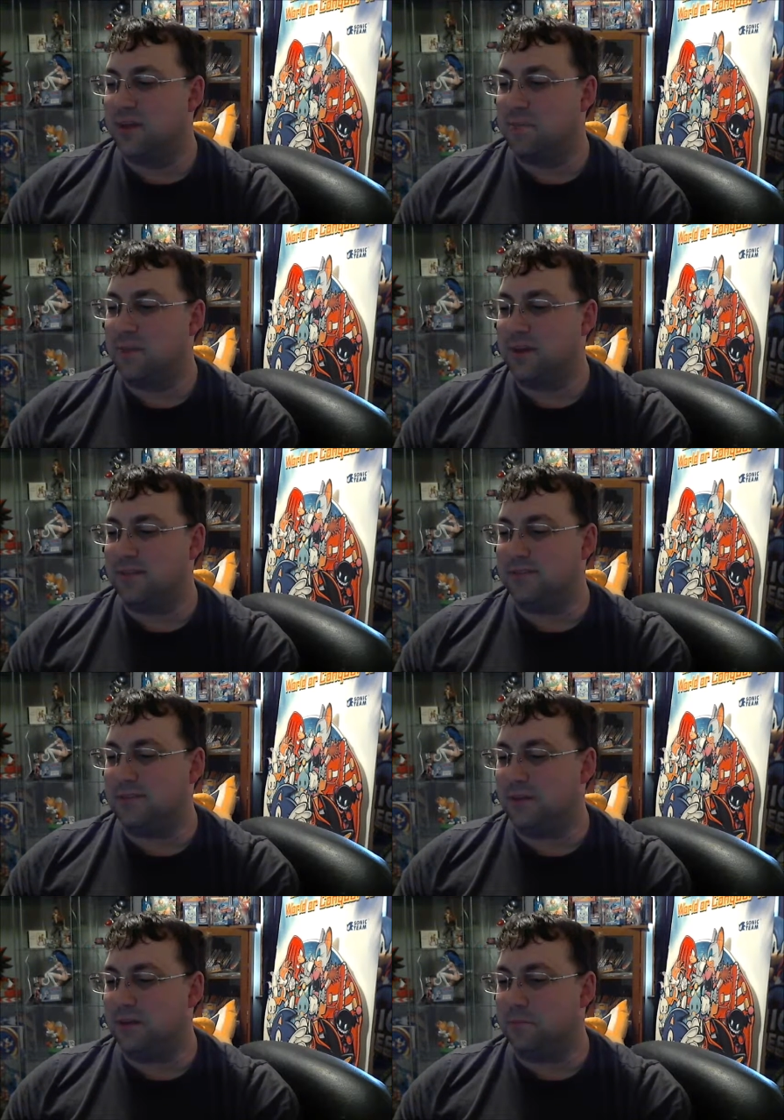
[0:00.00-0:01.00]
But
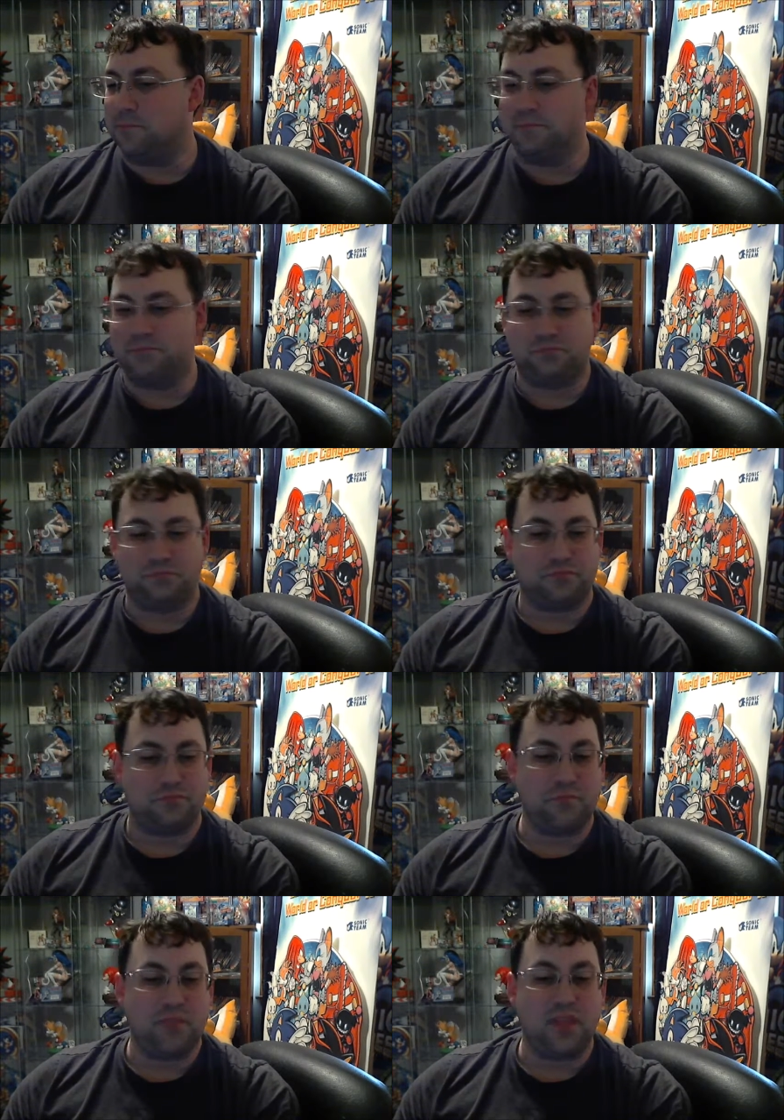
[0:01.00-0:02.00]
um,
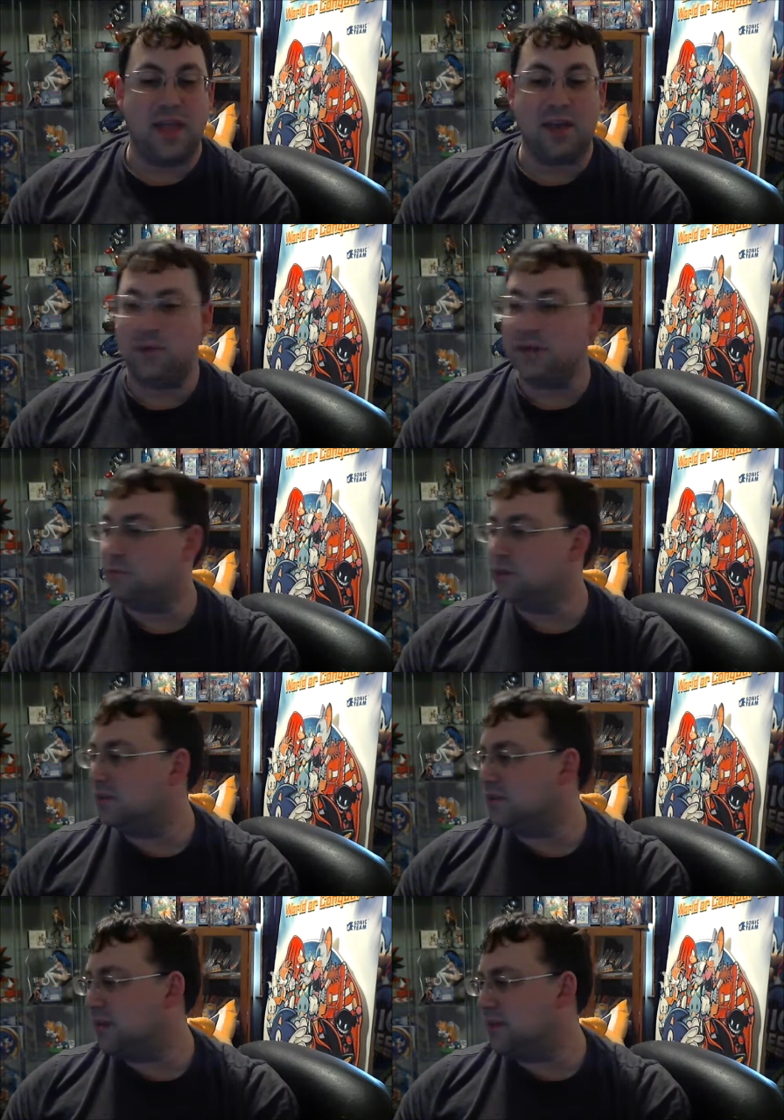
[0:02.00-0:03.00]
anyway,
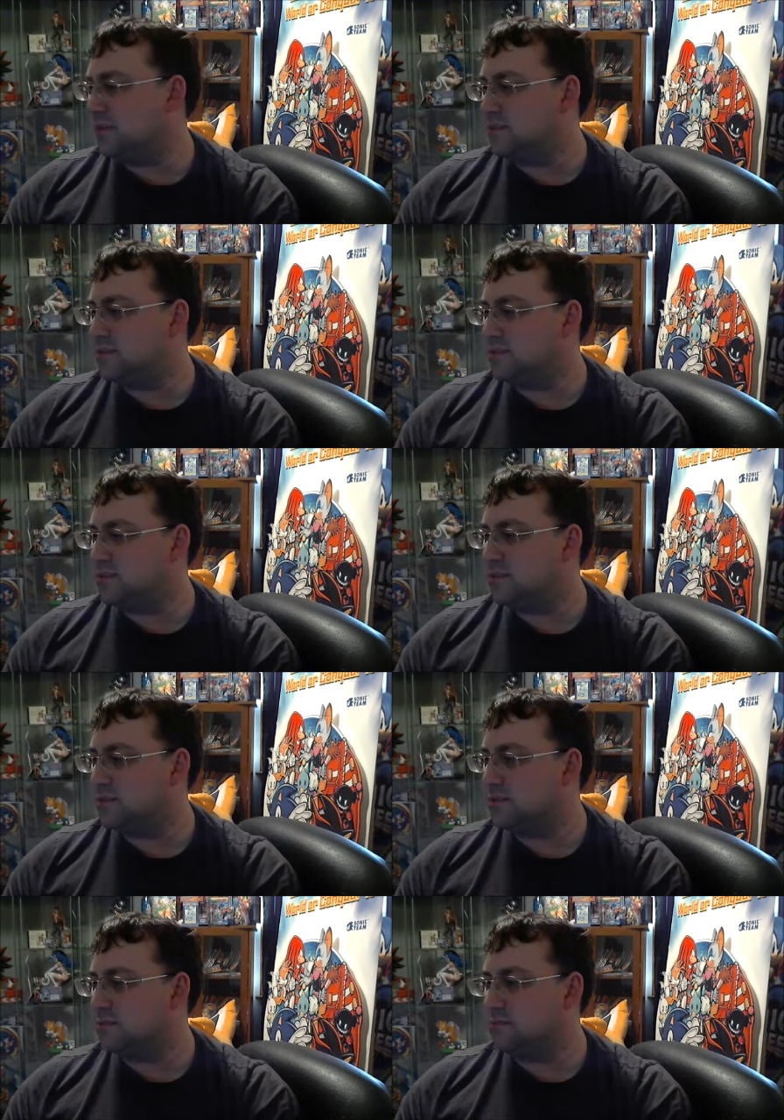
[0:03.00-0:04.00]
really,
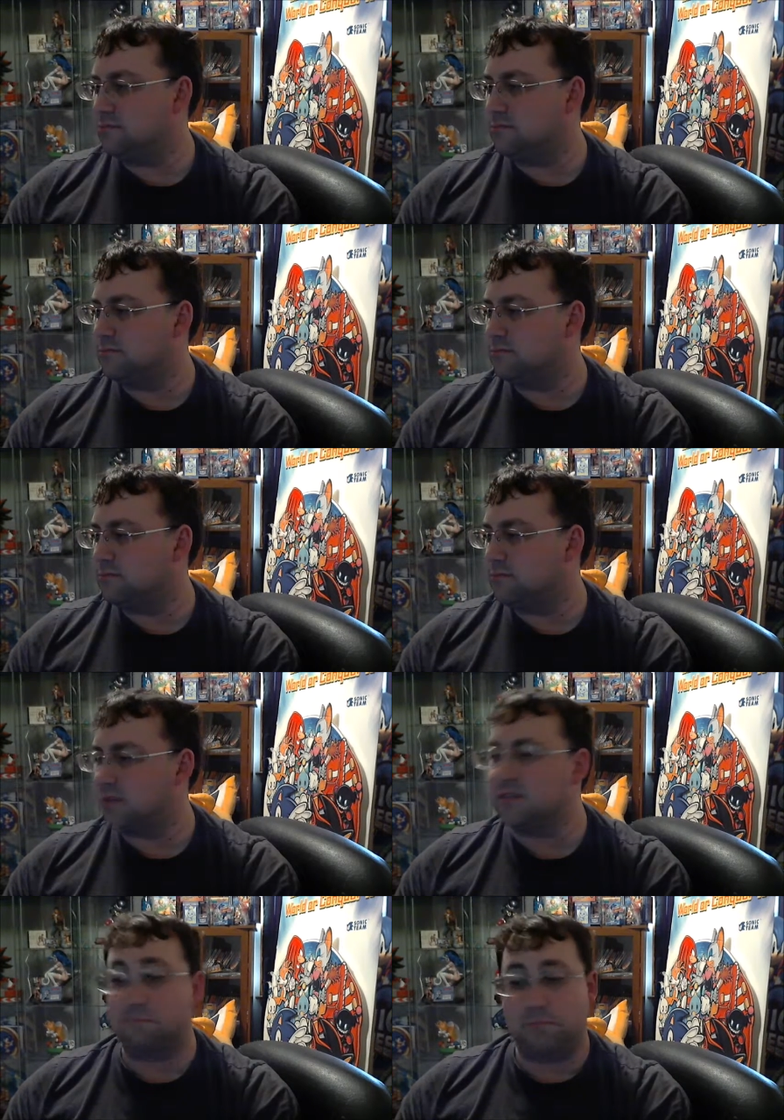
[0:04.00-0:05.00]
that's
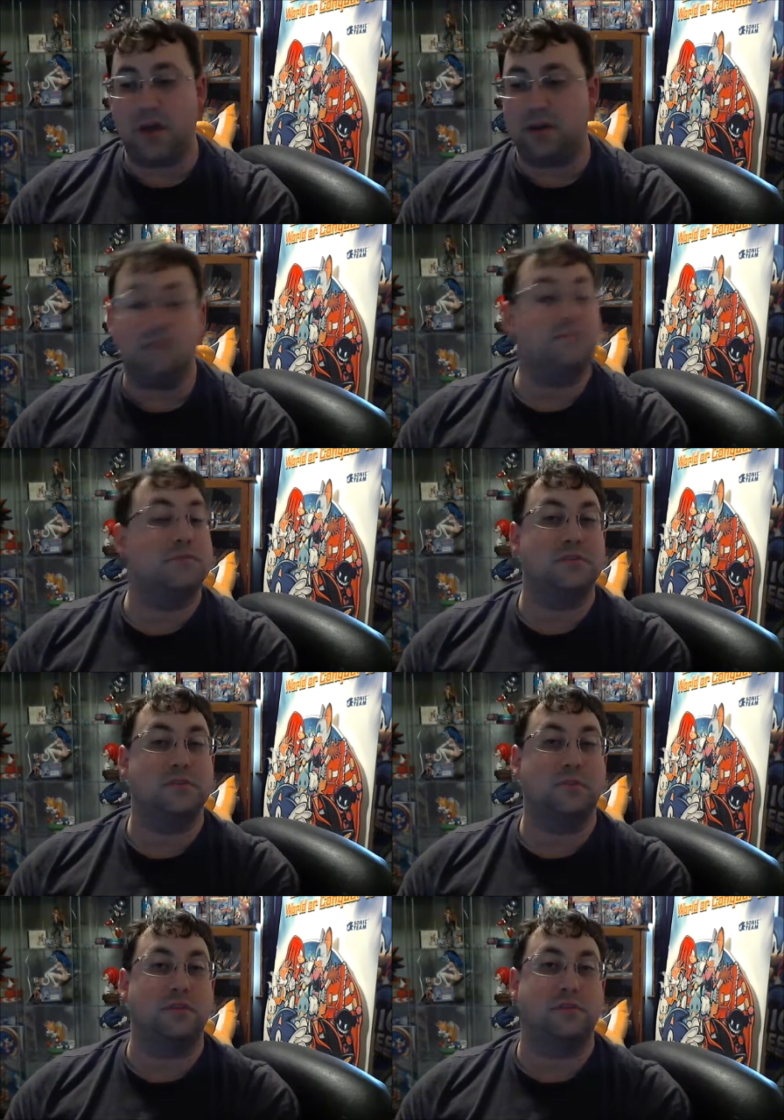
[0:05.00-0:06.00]
that's about it for
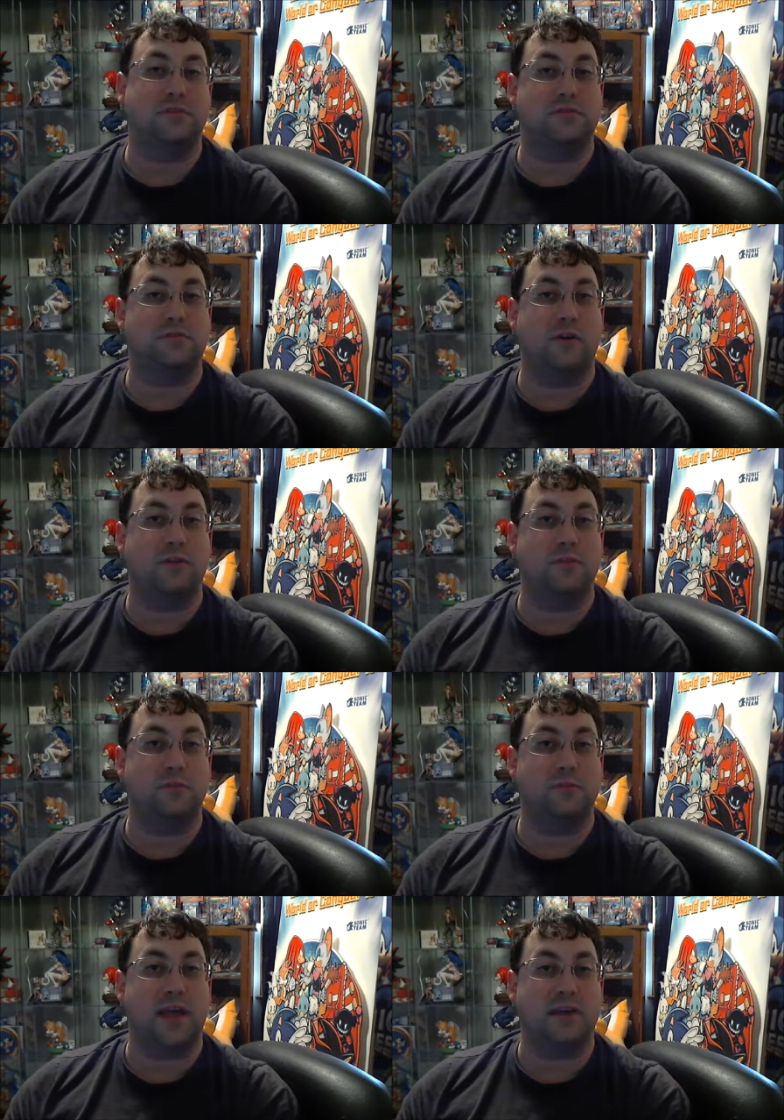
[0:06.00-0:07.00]
this month as far as
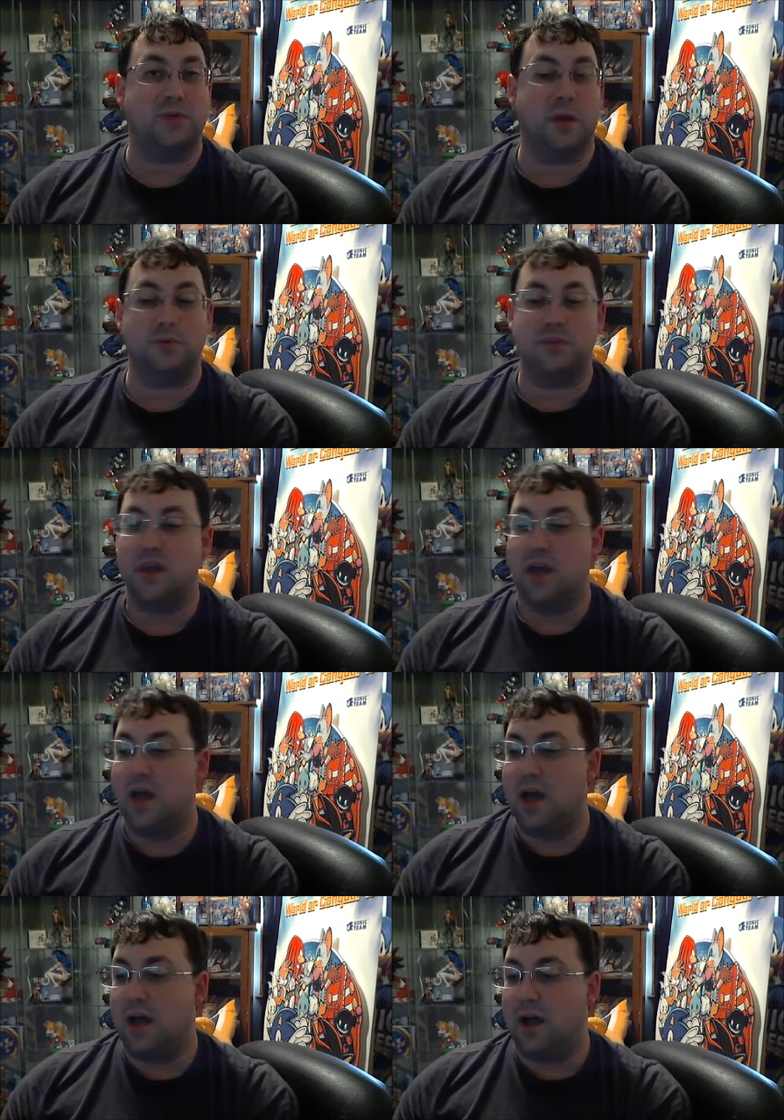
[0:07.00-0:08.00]
Dreamcast goes.
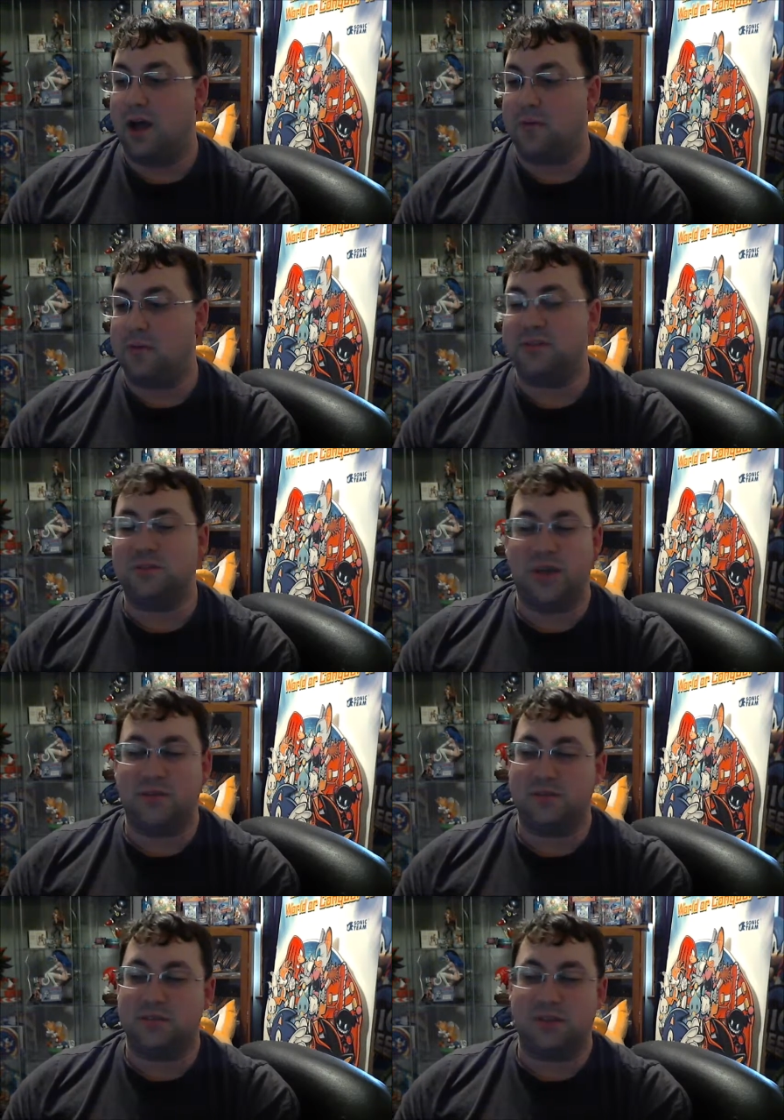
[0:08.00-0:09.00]
Um, I still
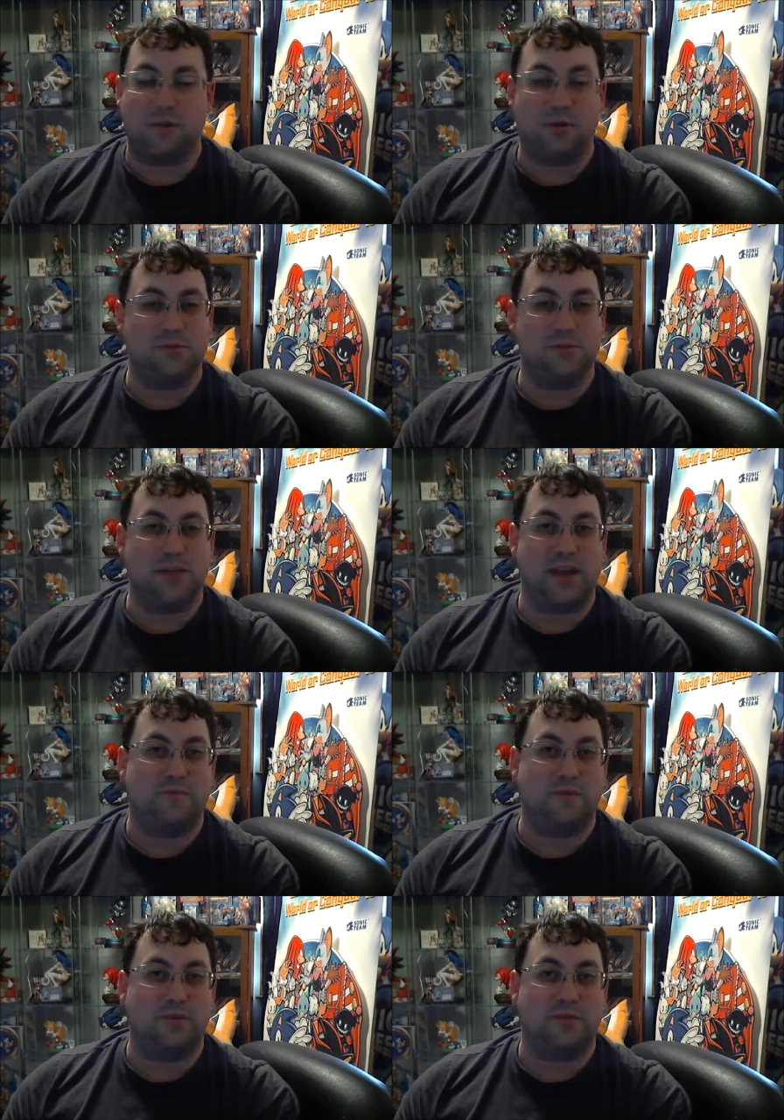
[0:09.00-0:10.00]
haven't decided what I'm doing
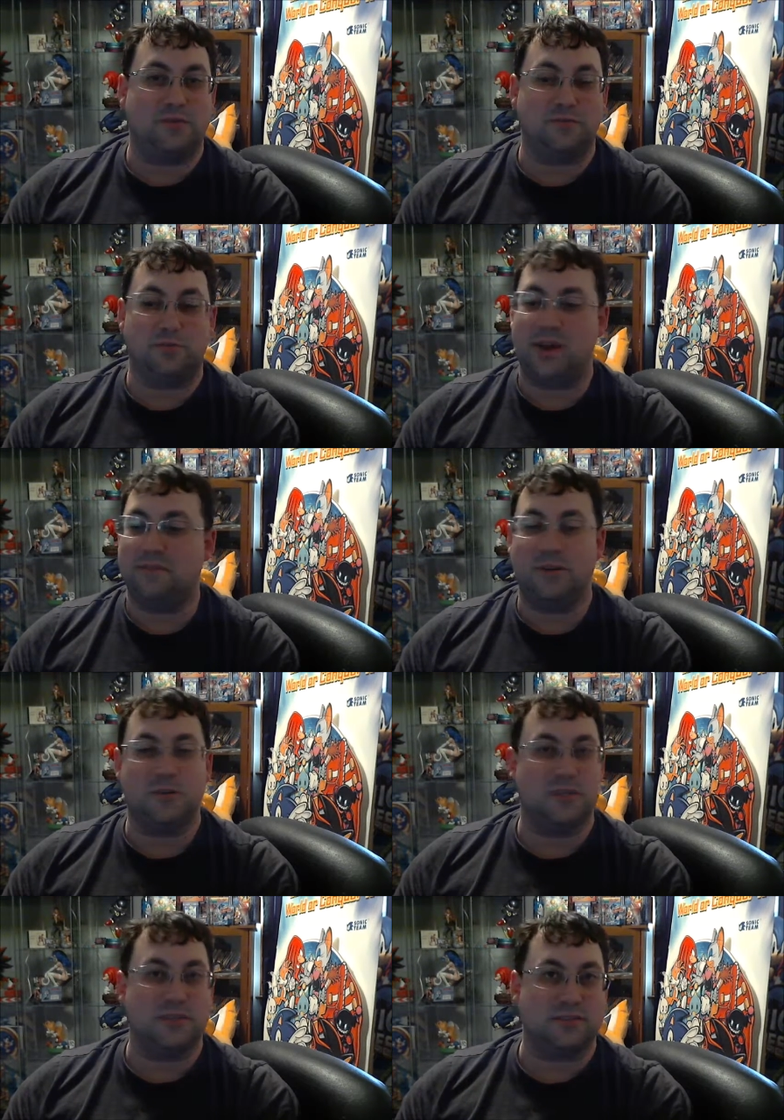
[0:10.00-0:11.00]
afterwards when I
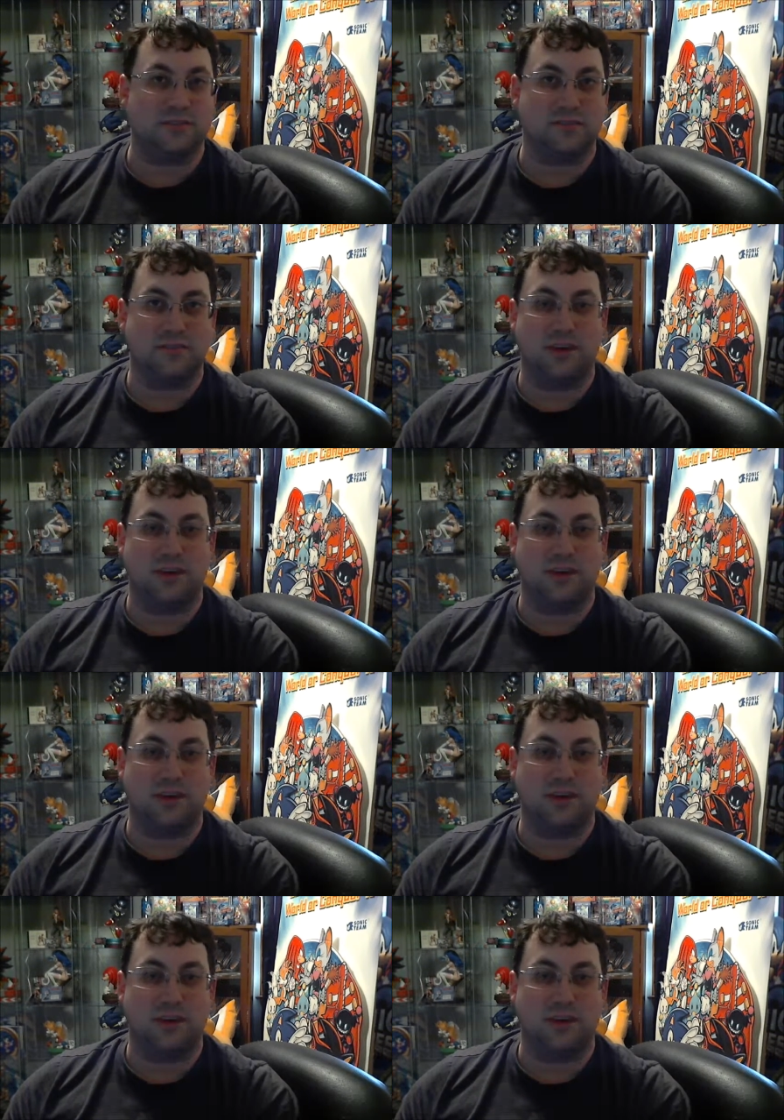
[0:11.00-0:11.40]
finish this.